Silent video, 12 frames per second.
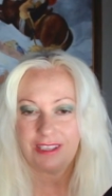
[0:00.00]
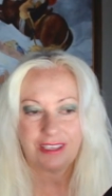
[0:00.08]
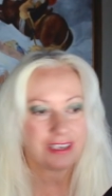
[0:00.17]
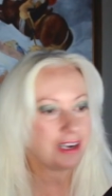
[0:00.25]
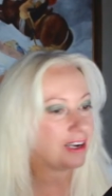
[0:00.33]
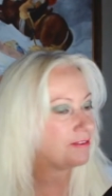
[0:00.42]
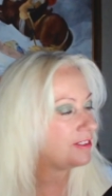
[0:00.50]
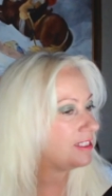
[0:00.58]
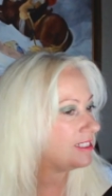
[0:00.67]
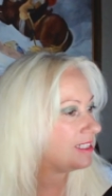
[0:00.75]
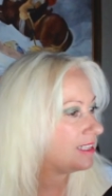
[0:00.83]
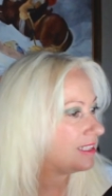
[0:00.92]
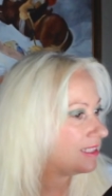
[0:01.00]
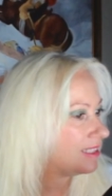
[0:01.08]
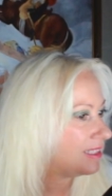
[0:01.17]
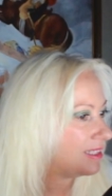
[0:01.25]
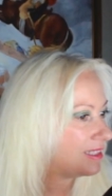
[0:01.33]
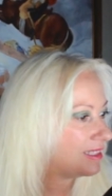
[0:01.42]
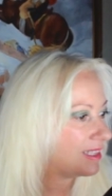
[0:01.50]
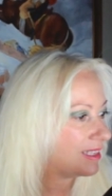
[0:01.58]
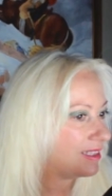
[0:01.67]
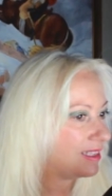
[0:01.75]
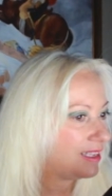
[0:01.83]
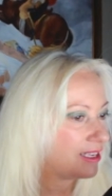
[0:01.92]
the coffee and
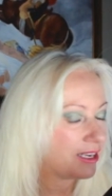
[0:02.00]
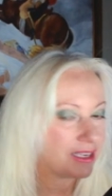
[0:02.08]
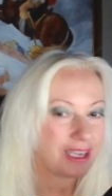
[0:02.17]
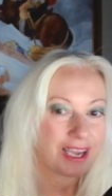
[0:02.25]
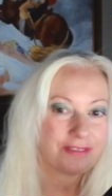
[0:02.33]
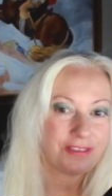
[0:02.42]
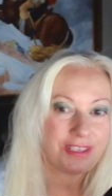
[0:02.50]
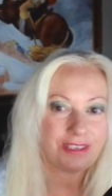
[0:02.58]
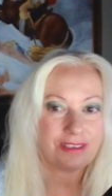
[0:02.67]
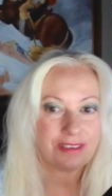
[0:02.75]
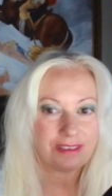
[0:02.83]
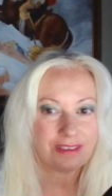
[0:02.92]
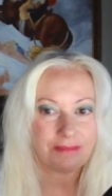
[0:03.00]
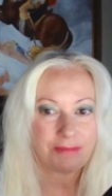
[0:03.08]
the caffeine